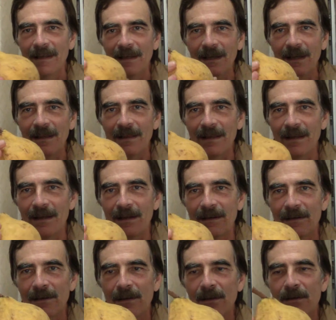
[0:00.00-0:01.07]
And then
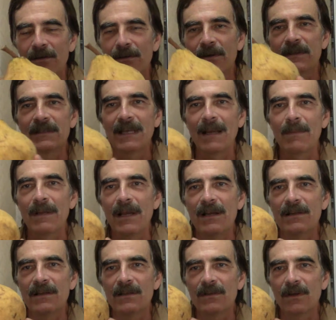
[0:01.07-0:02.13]
on closer
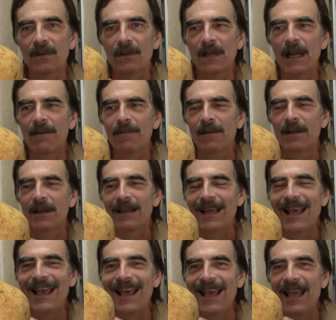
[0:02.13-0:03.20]
examination, so look at
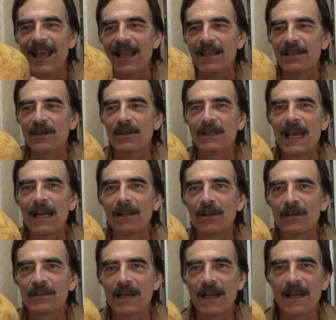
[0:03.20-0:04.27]
them. So it kind of
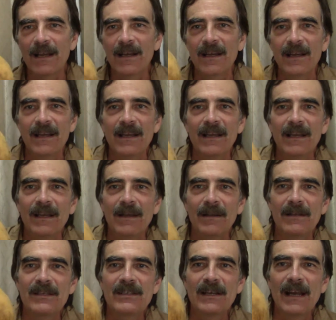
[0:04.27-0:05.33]
looks like a
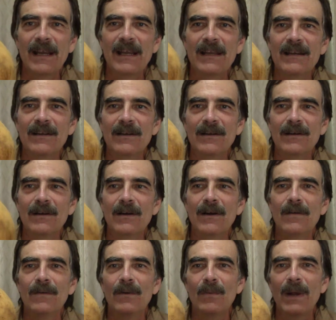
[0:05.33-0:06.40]
giant
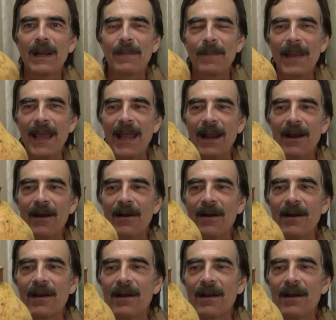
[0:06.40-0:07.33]
overweight pear.